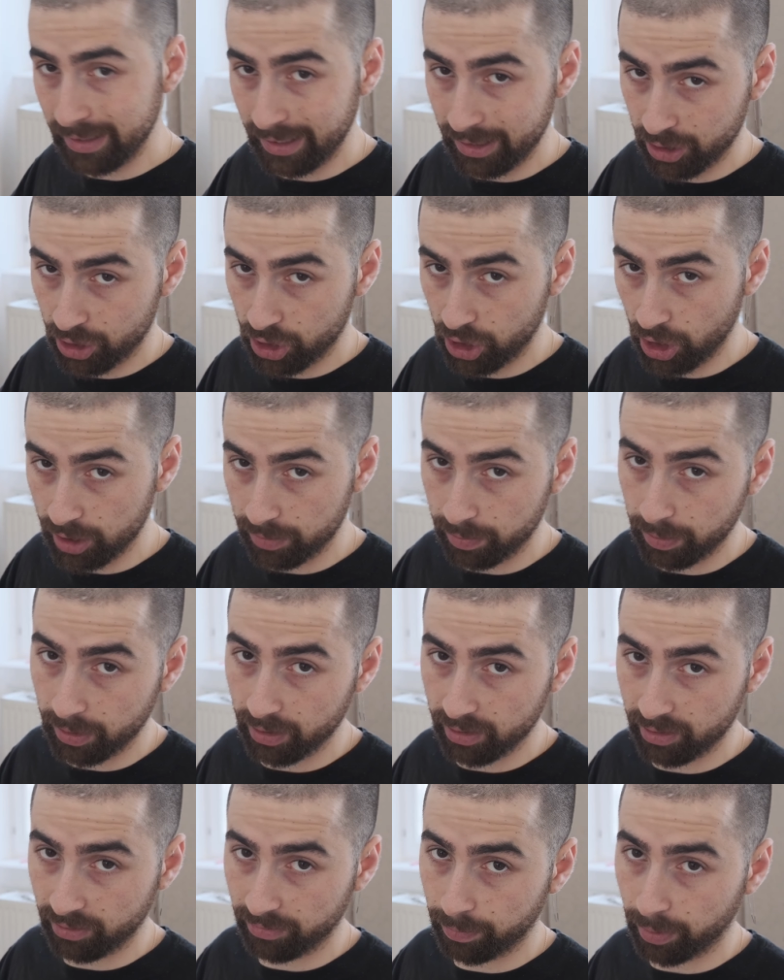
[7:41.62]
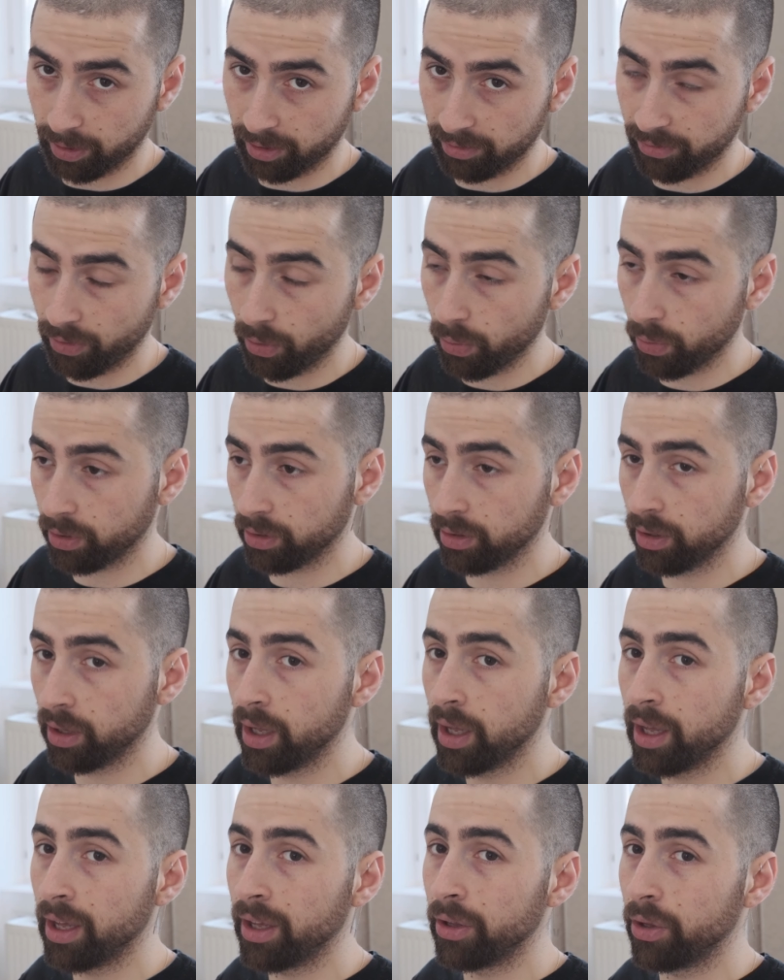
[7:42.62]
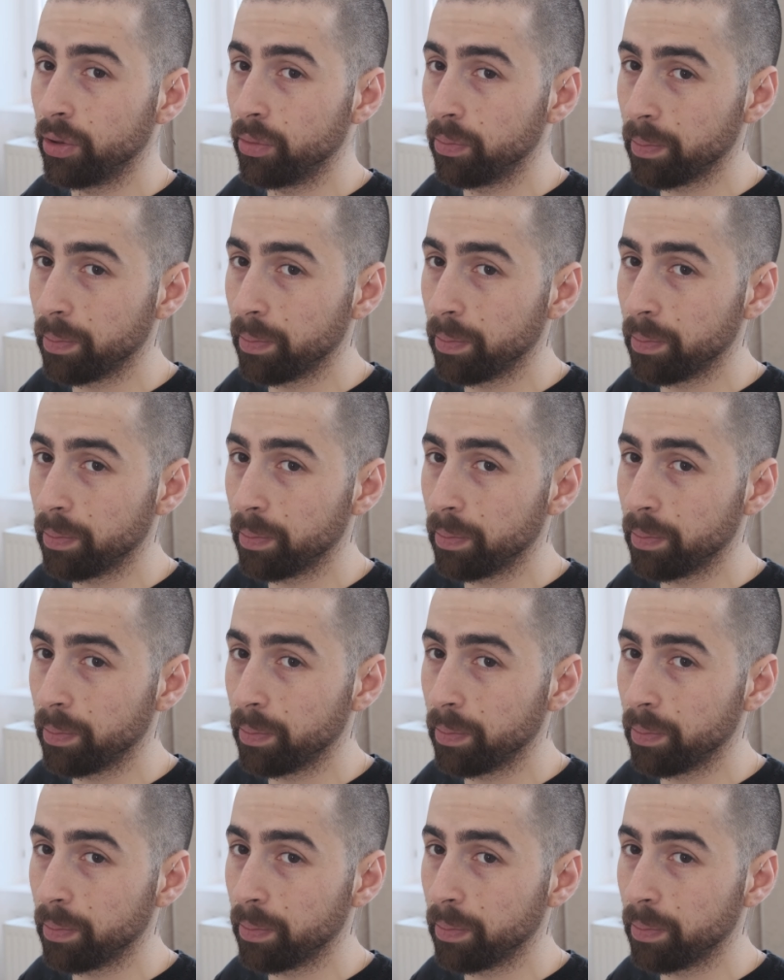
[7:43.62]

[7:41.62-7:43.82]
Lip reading: lens just because of parfocal, you